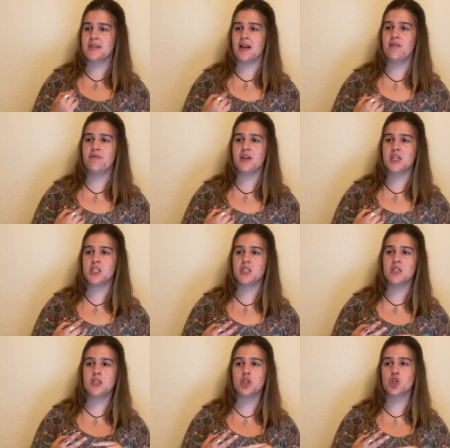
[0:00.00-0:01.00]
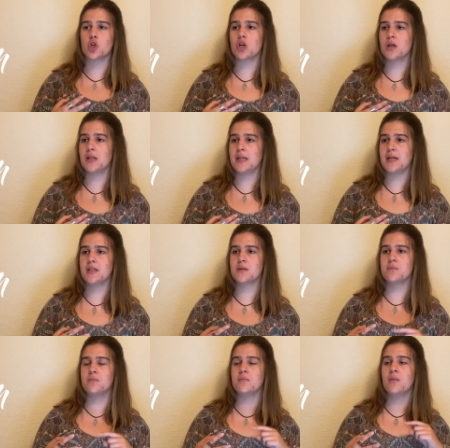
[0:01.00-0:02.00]
television,
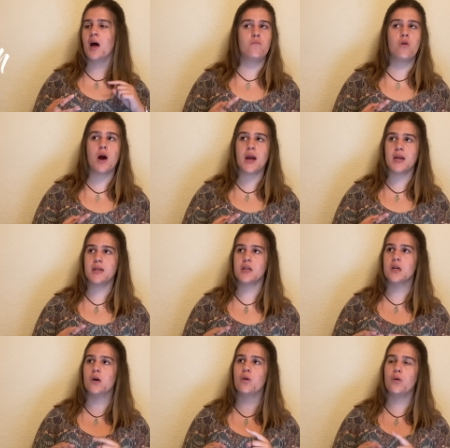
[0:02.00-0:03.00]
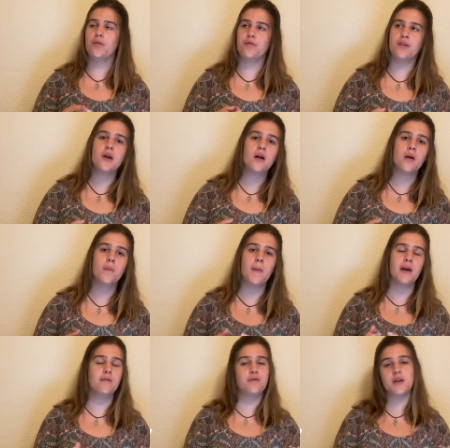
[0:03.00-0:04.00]
journalism, radio, film
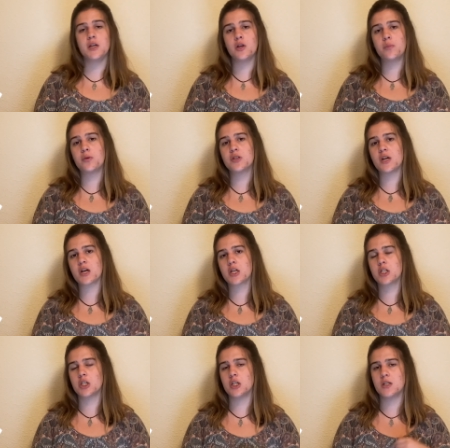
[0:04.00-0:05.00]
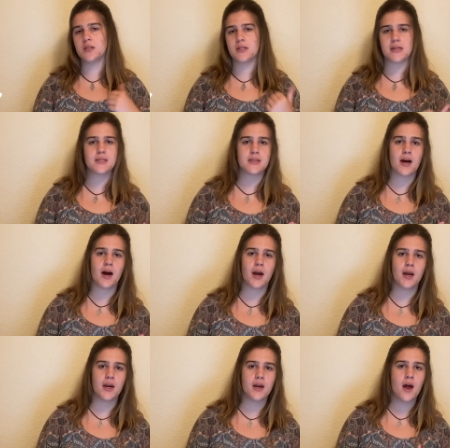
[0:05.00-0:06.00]
and video production,
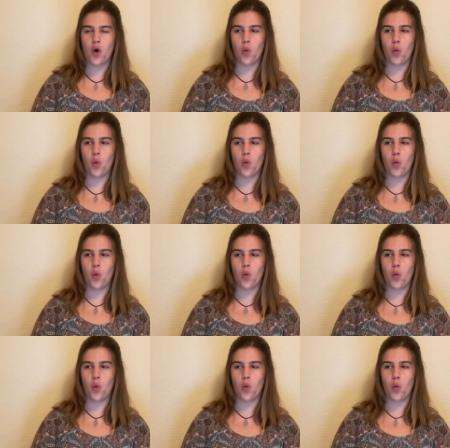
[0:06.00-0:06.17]
design,